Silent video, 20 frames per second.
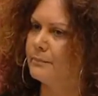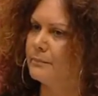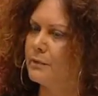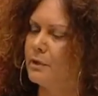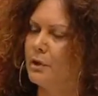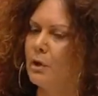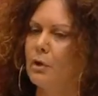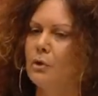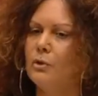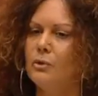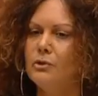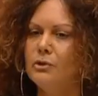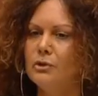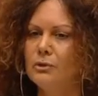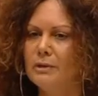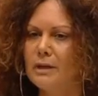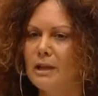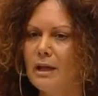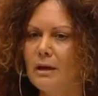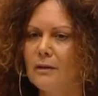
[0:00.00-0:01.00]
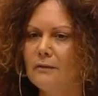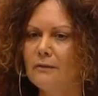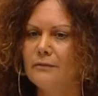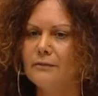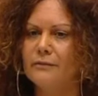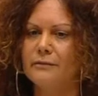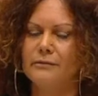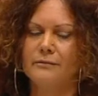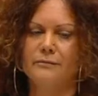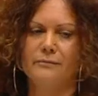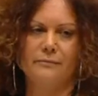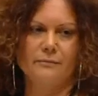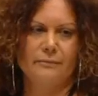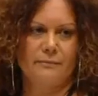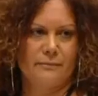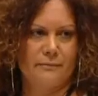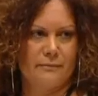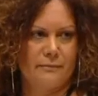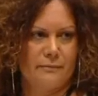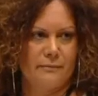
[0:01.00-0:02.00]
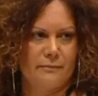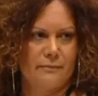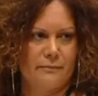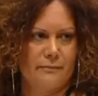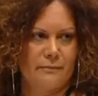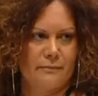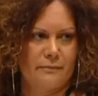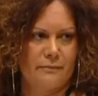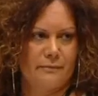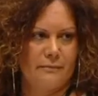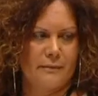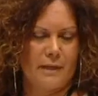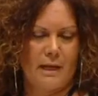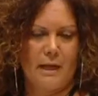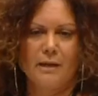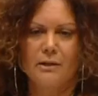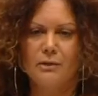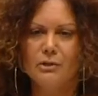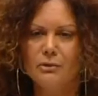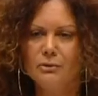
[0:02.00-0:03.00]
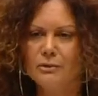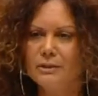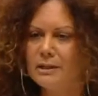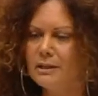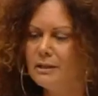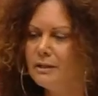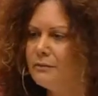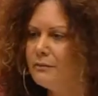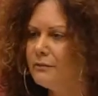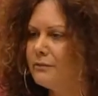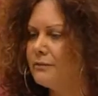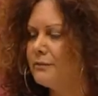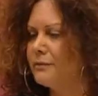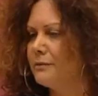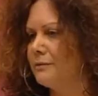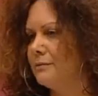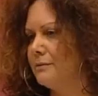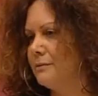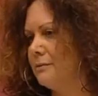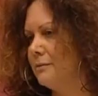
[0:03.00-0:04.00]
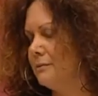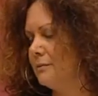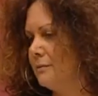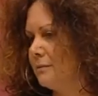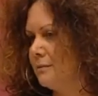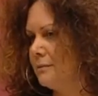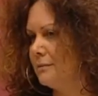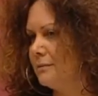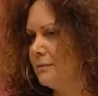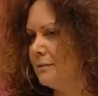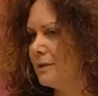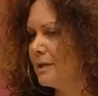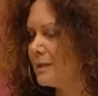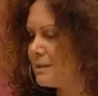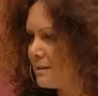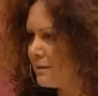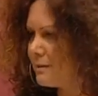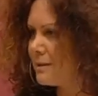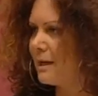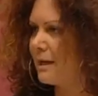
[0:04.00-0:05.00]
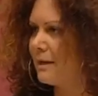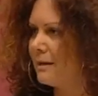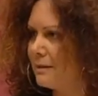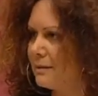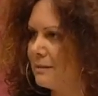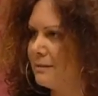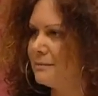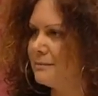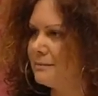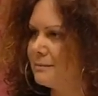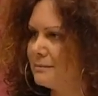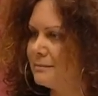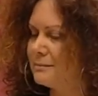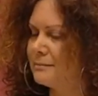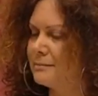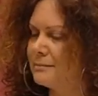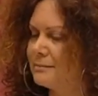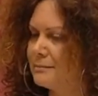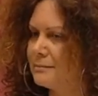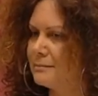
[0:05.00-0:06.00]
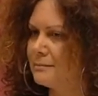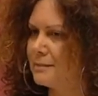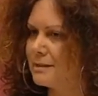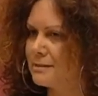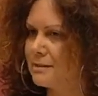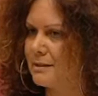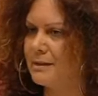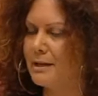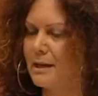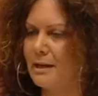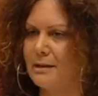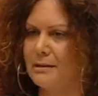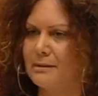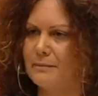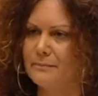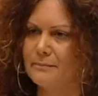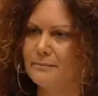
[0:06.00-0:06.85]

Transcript: You know, who you love, how you live, it's okay. It's okay.